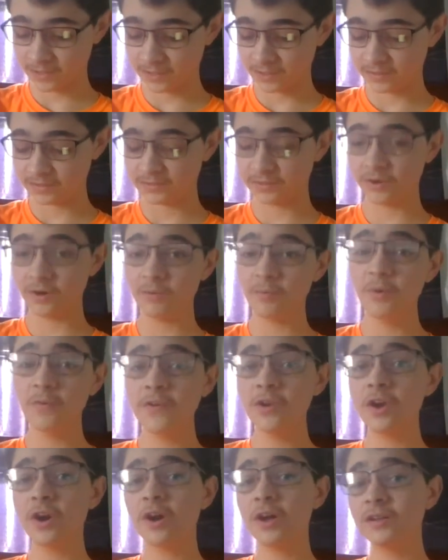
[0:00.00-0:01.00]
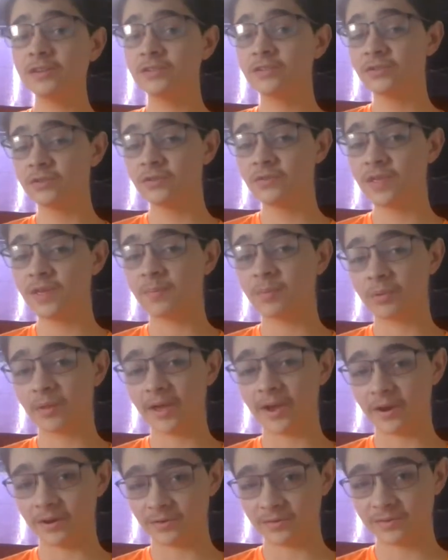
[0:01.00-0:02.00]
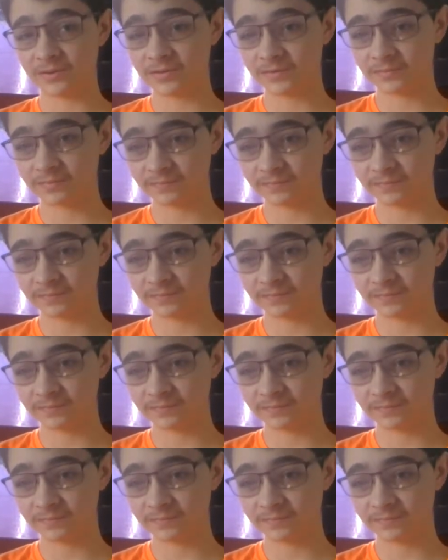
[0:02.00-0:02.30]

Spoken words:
So moving on to the players.